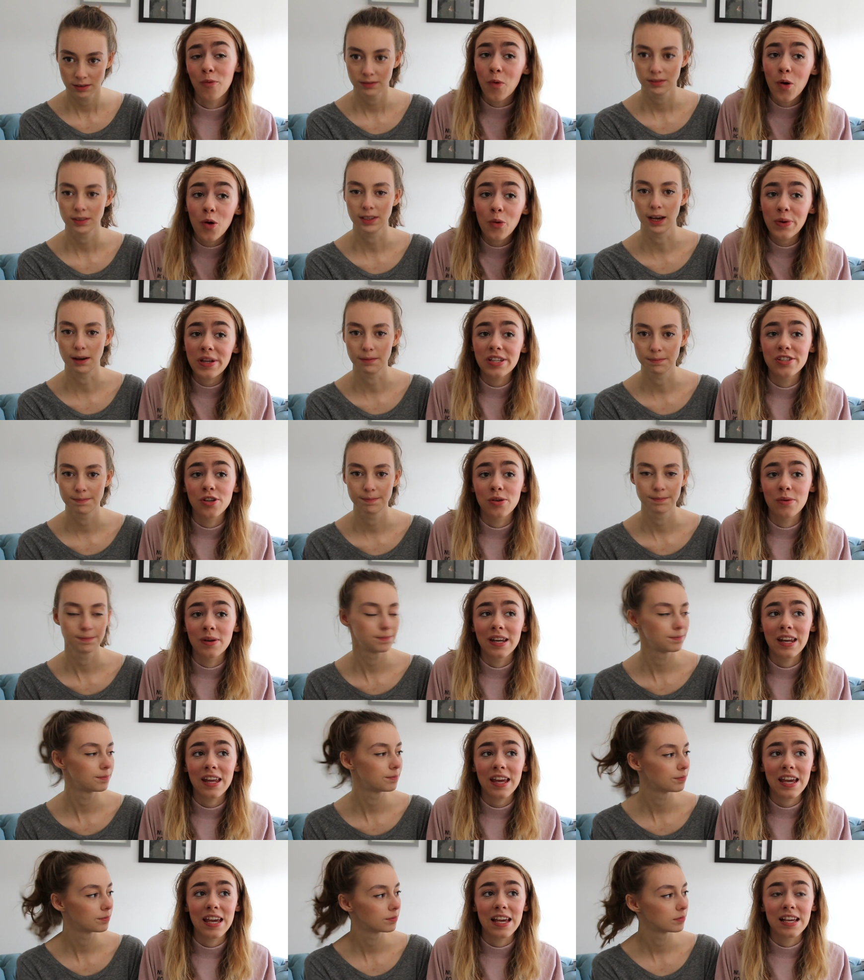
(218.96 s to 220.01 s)
Speaker 1: And what yeah. we're doing
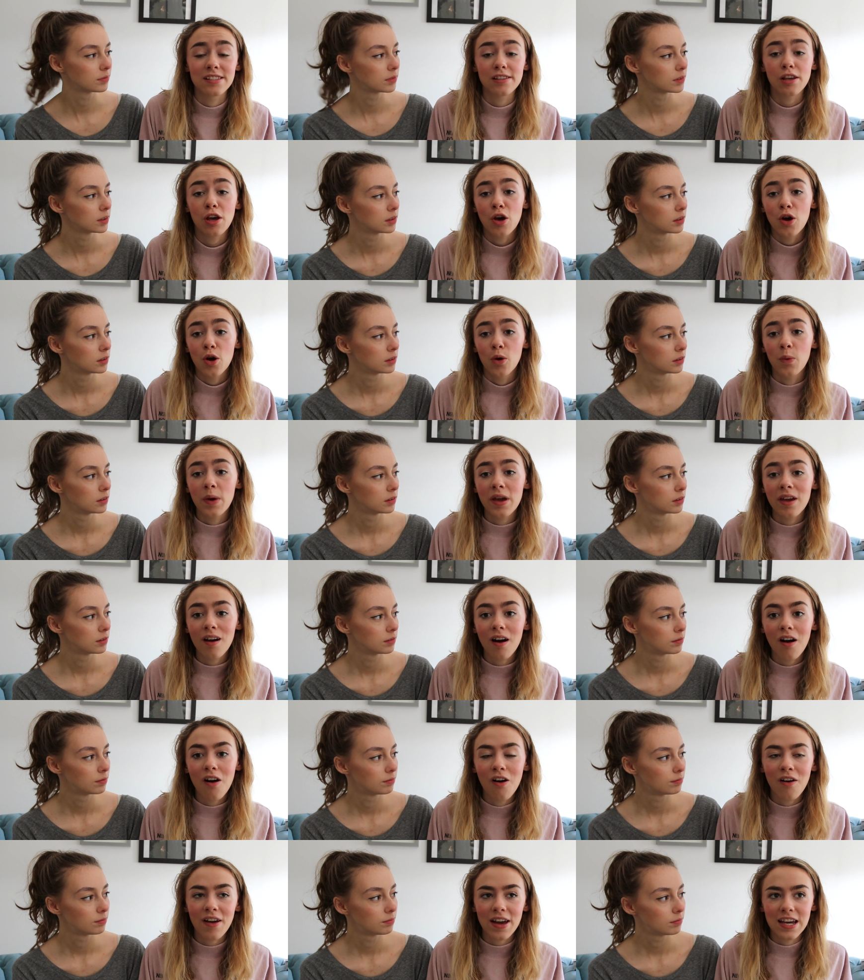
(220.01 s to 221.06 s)
is we
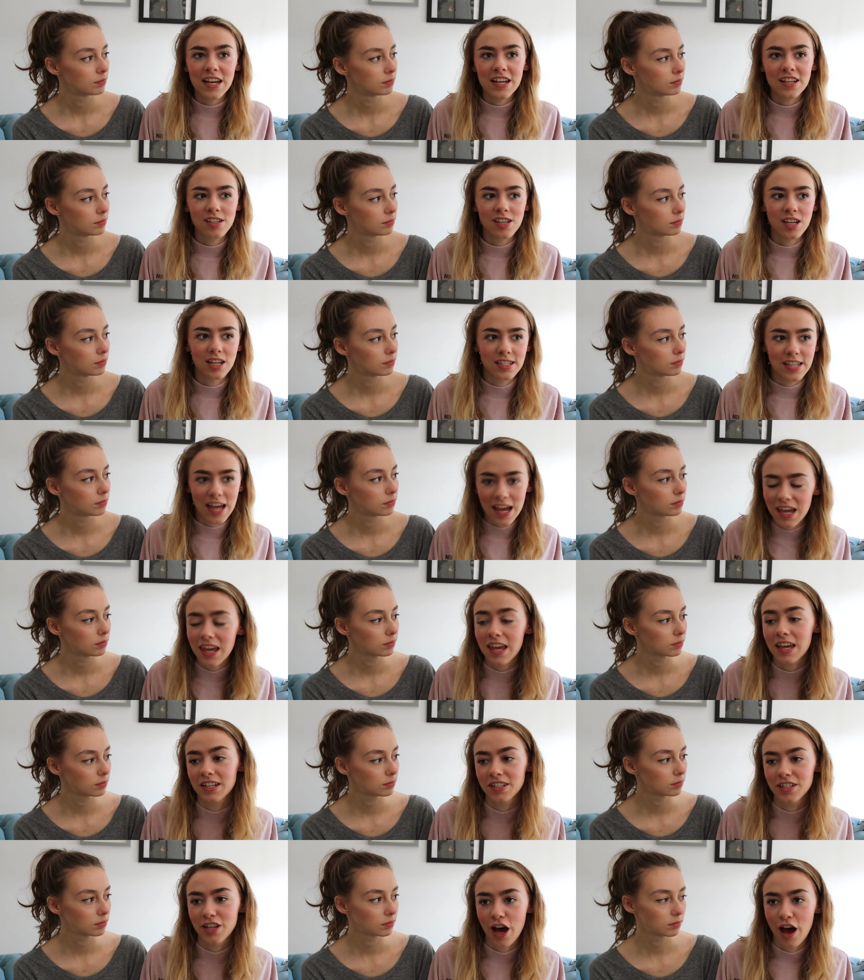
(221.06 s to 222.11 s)
are each
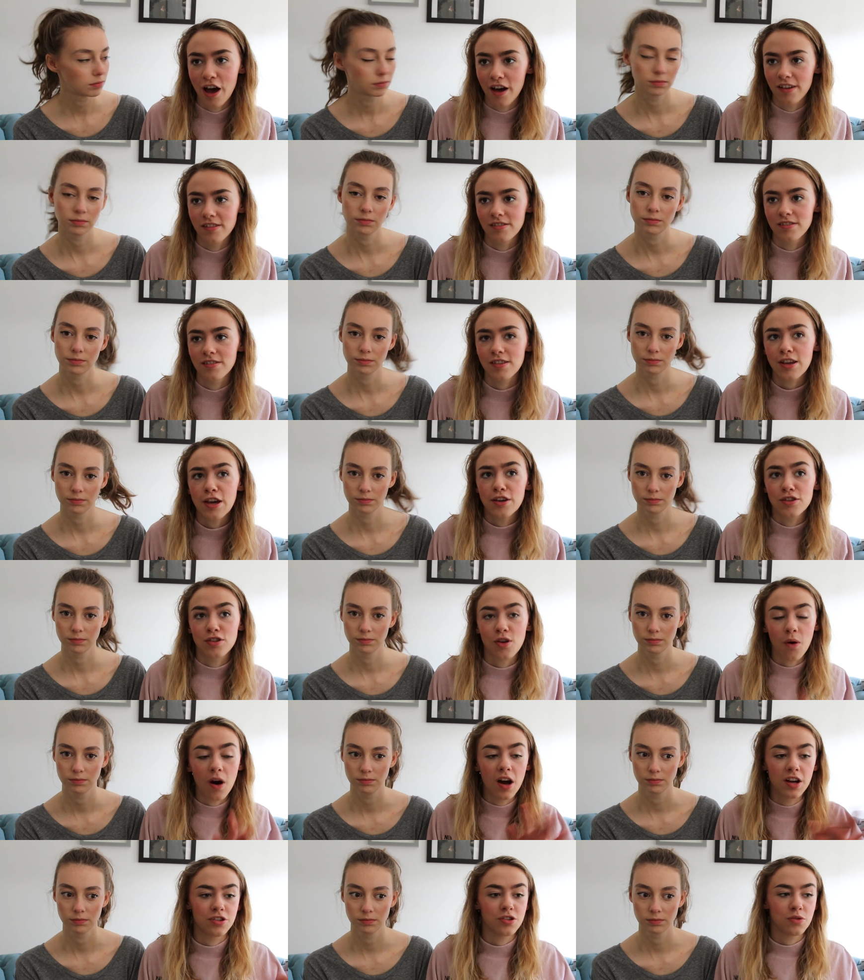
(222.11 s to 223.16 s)
taking turns. So
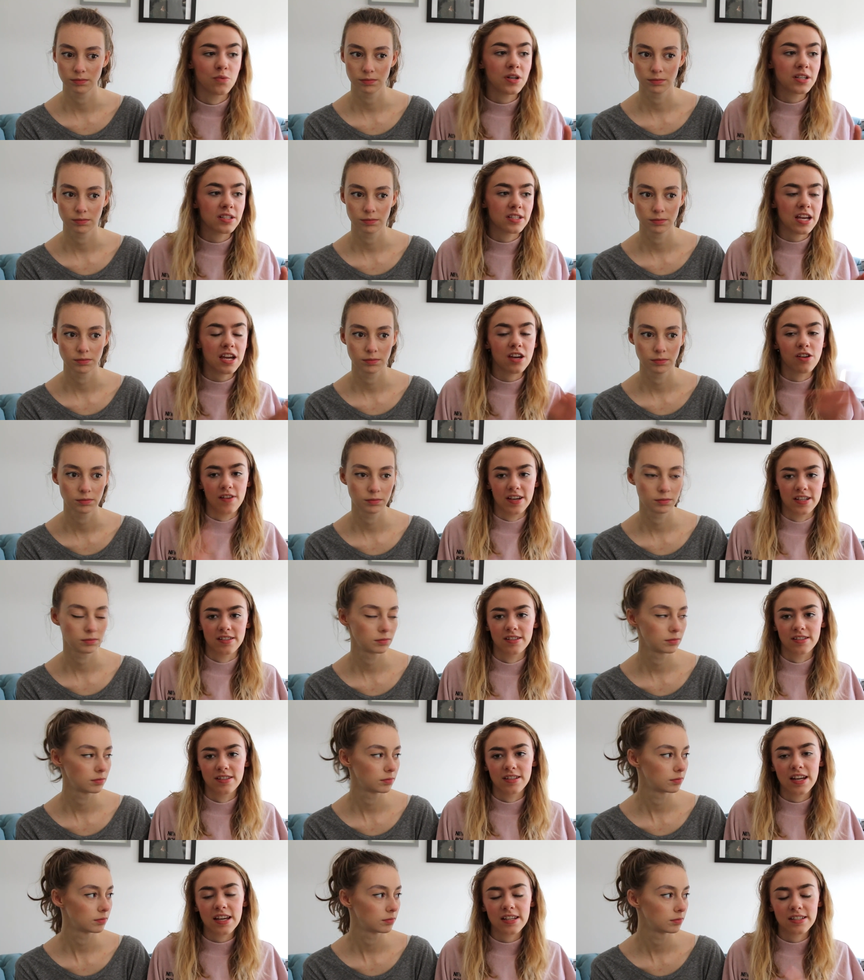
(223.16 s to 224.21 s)
I do one day, Grace
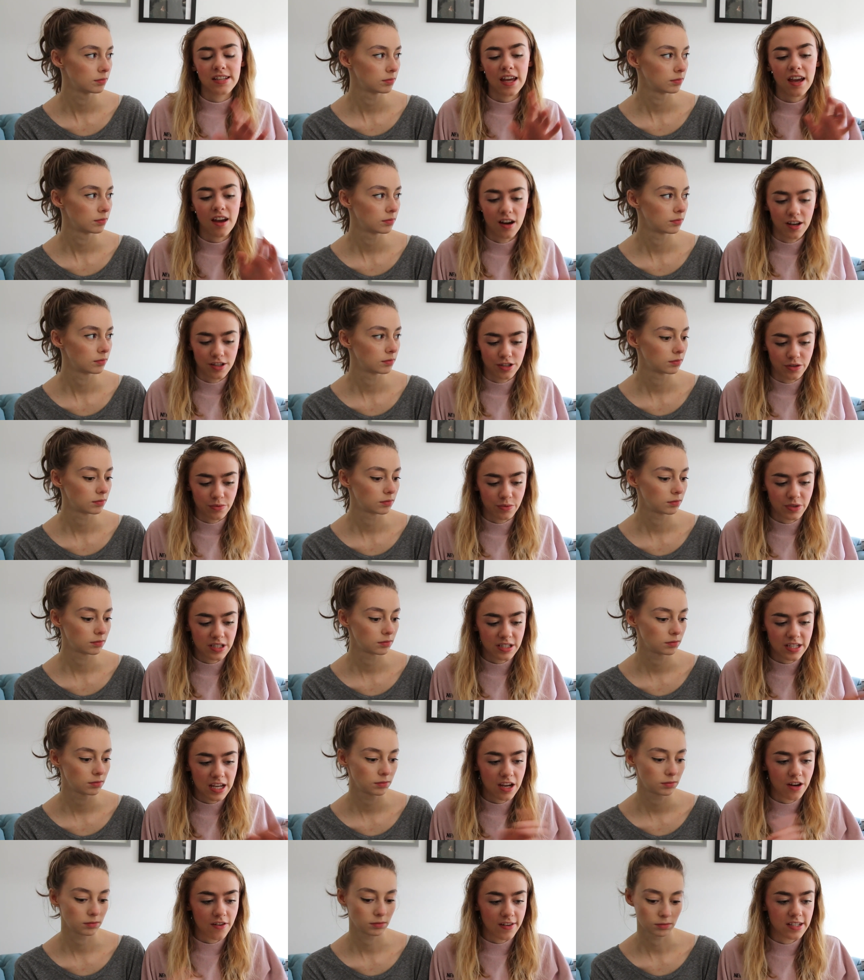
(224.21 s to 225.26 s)
does the next day, I do one
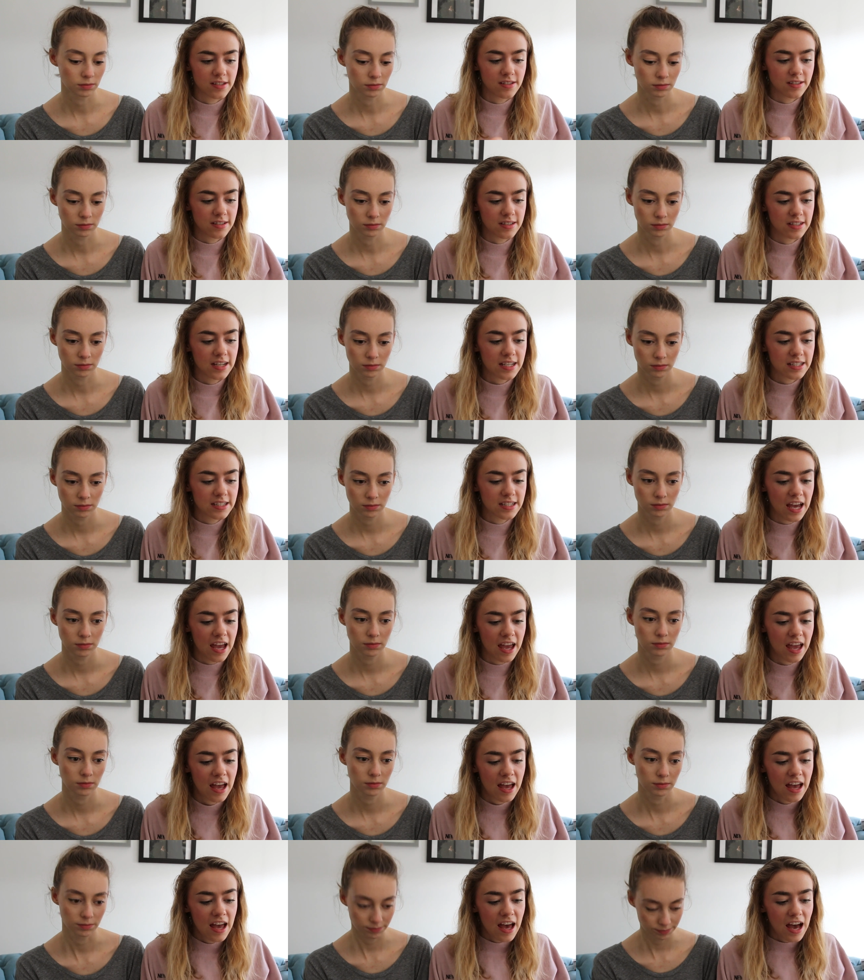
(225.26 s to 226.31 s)
day, Grace does the next day.